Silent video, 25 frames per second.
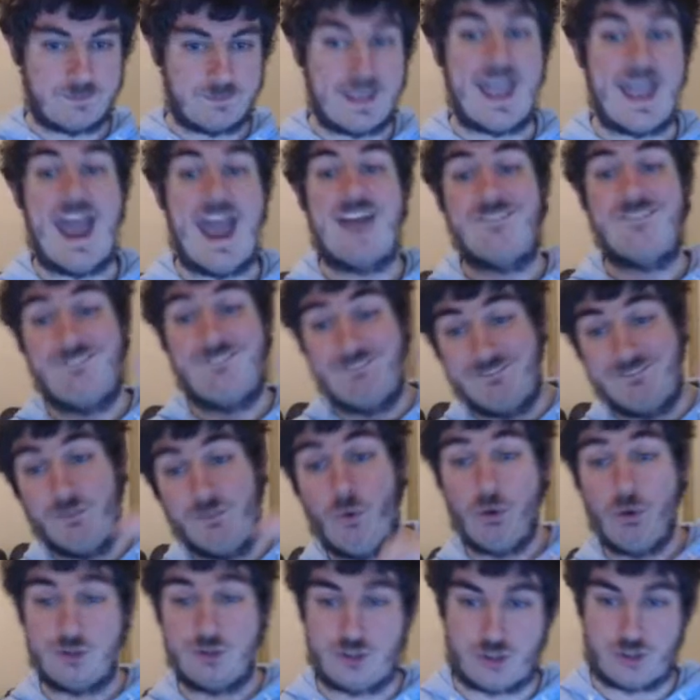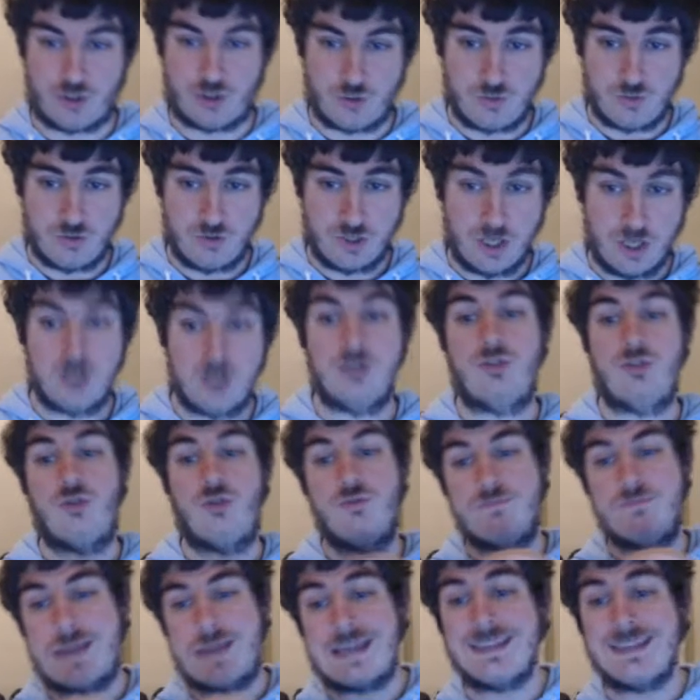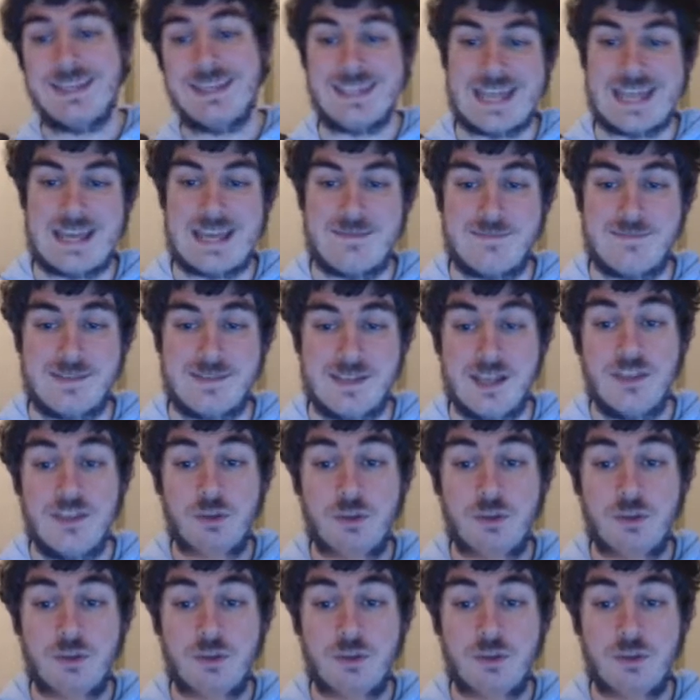and force you to make the games